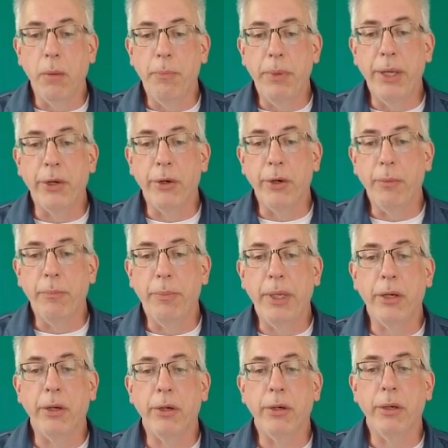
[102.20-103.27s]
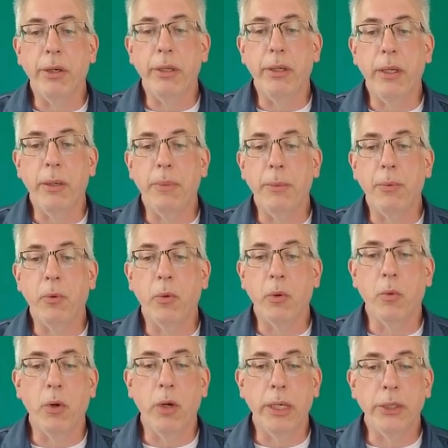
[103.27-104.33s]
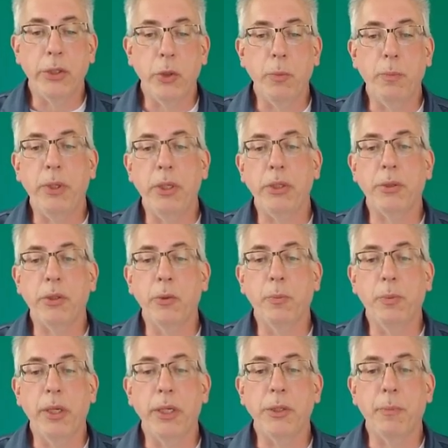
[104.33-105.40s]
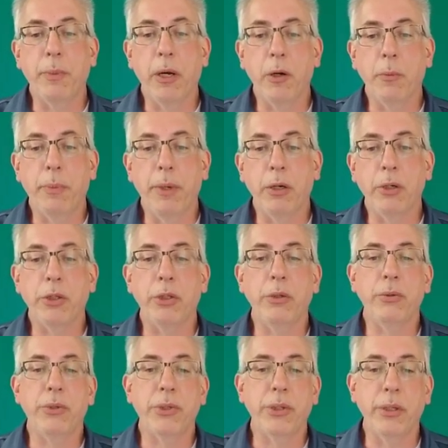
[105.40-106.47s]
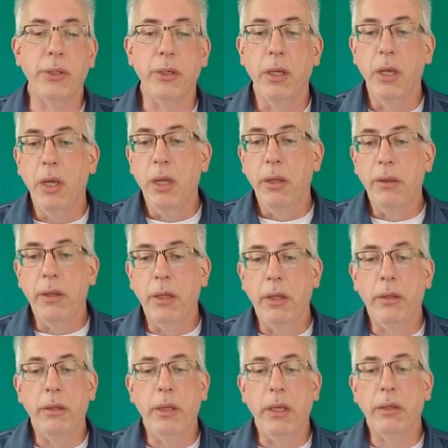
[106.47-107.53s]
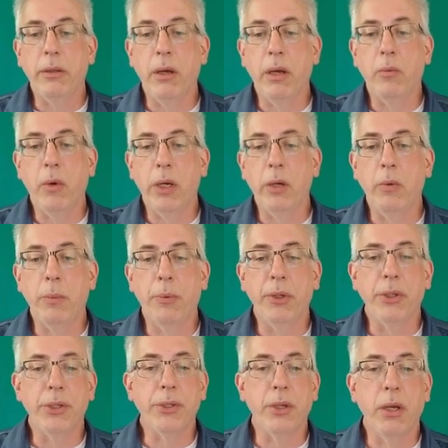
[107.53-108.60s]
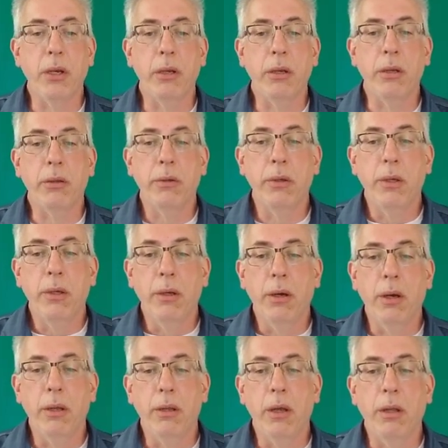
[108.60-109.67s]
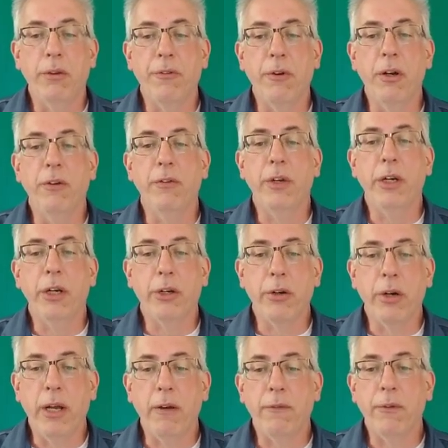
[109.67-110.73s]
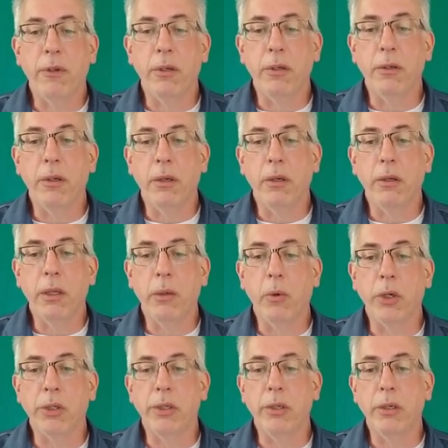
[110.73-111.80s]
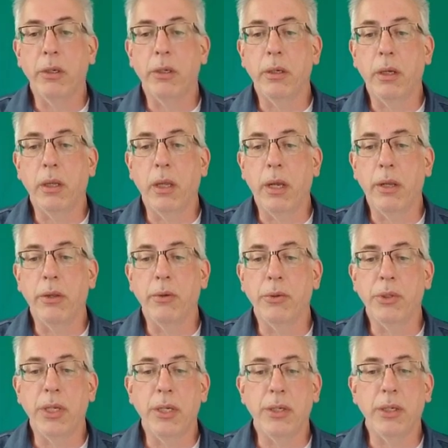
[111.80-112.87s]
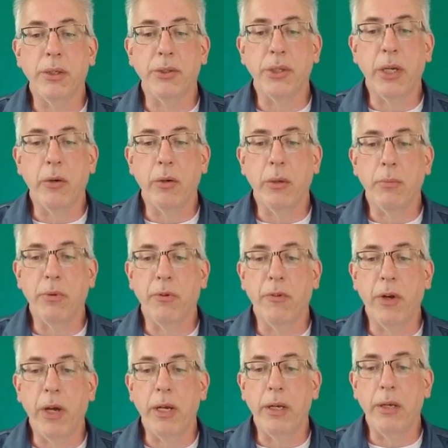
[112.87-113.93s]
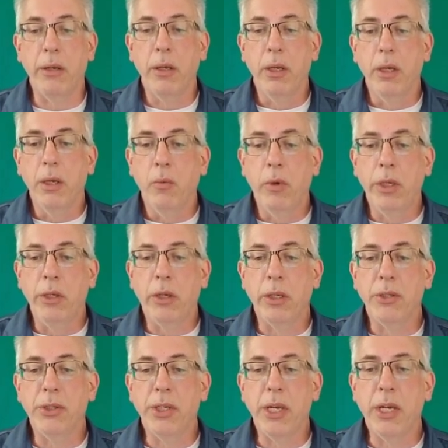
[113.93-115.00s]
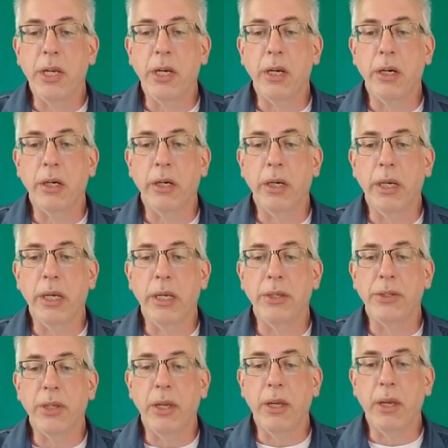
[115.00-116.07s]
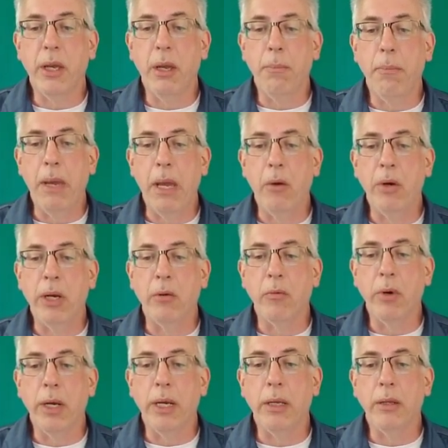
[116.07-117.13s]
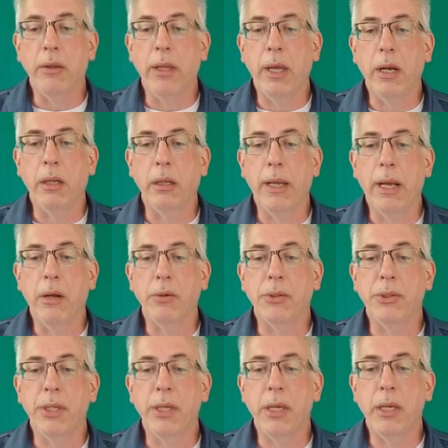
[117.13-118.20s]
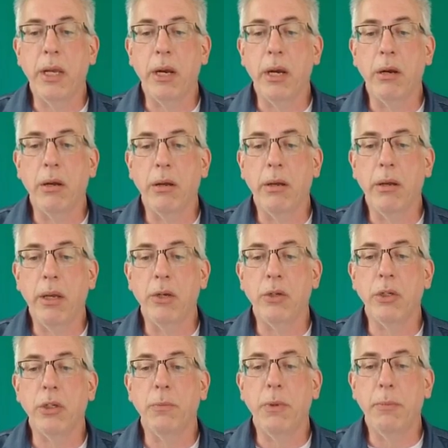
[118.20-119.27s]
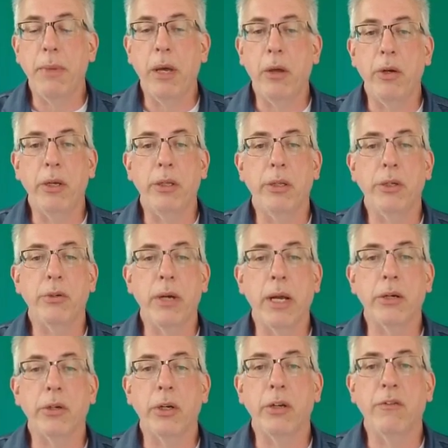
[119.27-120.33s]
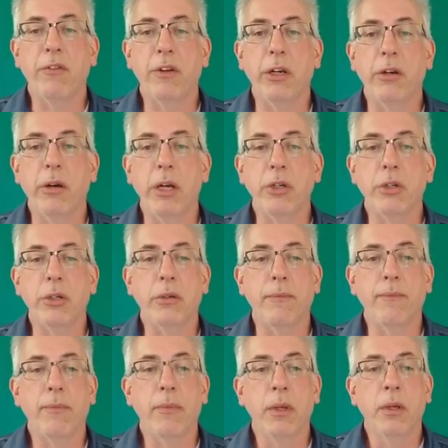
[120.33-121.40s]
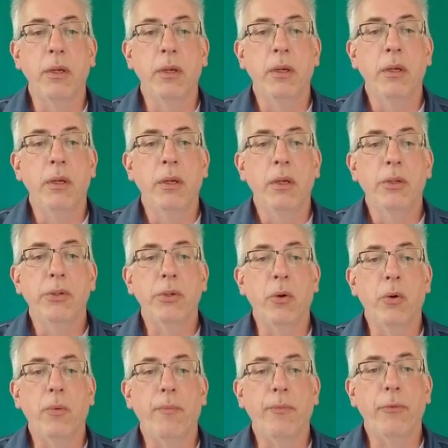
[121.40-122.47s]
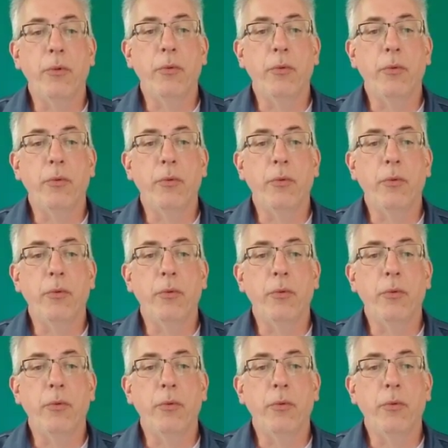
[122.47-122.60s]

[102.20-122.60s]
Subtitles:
got bigger and bigger, and then people were wanting two-place powered parachutes, and then they thought, why don't we put this on the front of an aircraft? And they worked a lot of those details out and provided what you can see here is a mounting ring that allows the engine to be mounted in the tractor configuration. So